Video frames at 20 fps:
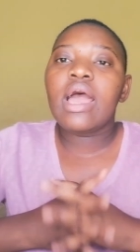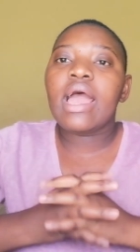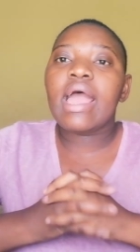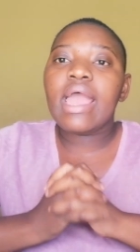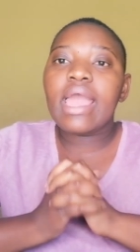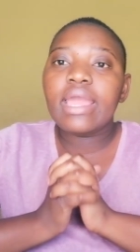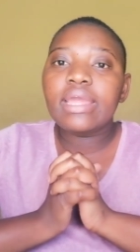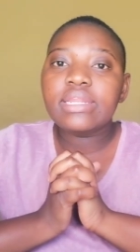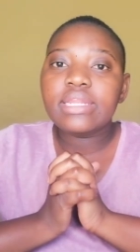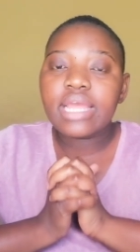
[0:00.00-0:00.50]

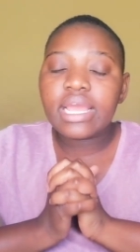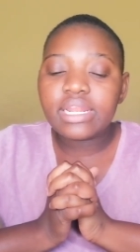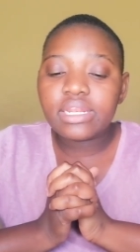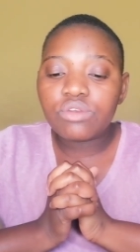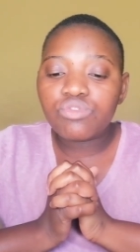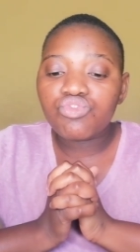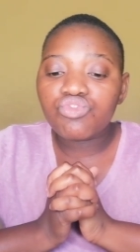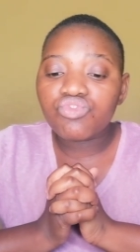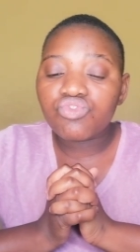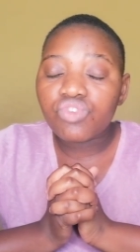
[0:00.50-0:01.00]

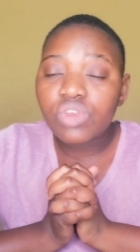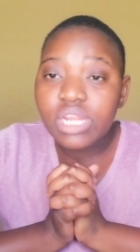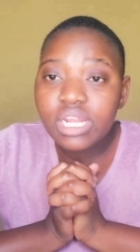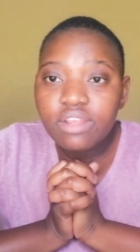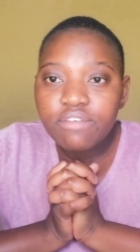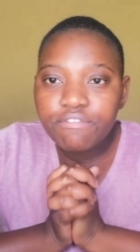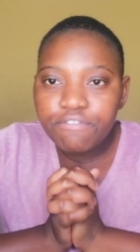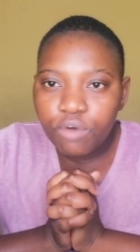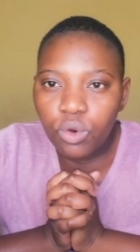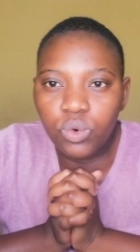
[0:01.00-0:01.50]
and
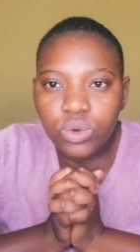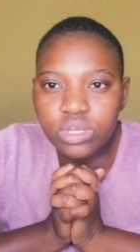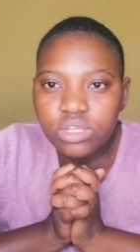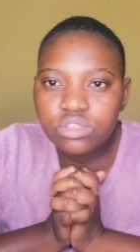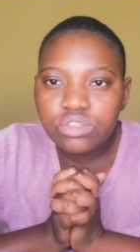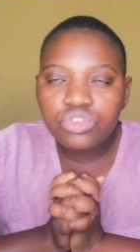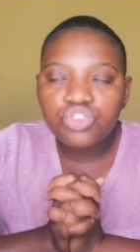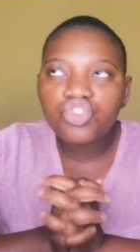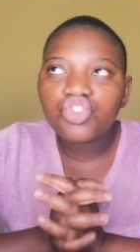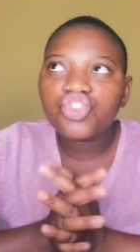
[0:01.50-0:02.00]
really
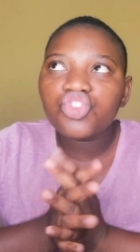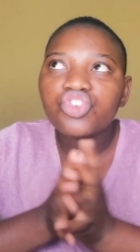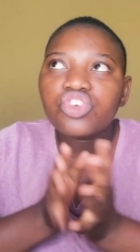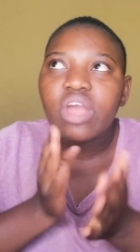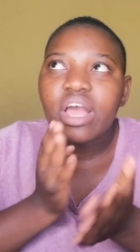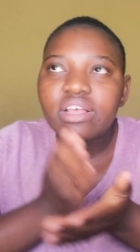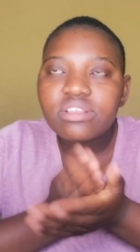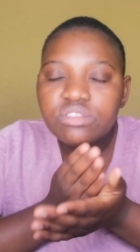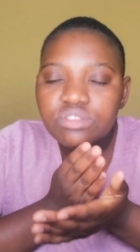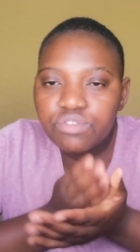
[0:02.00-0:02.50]
focus
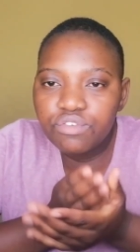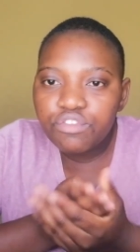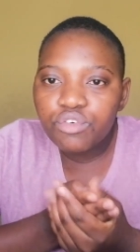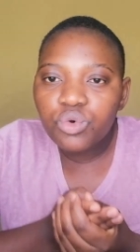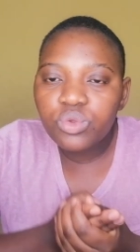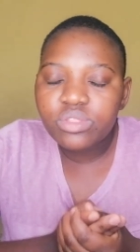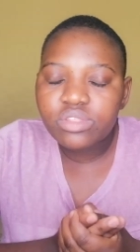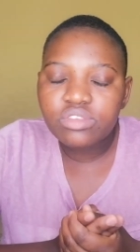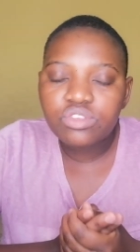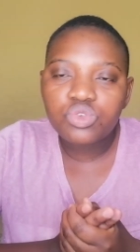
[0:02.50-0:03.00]
just
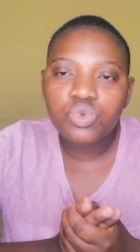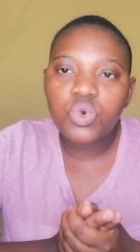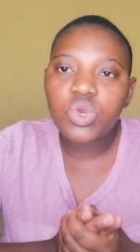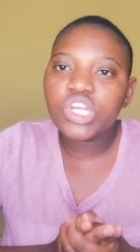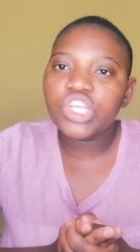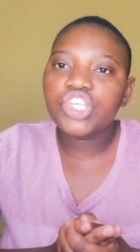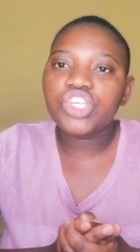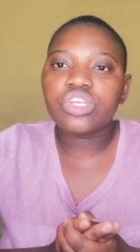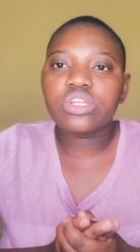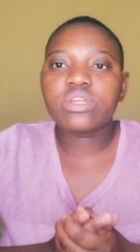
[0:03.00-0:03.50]
for this
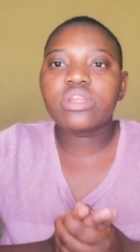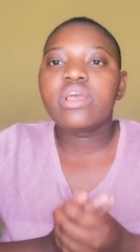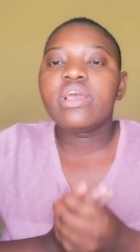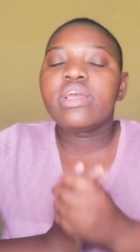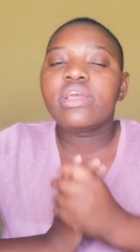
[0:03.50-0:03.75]
question,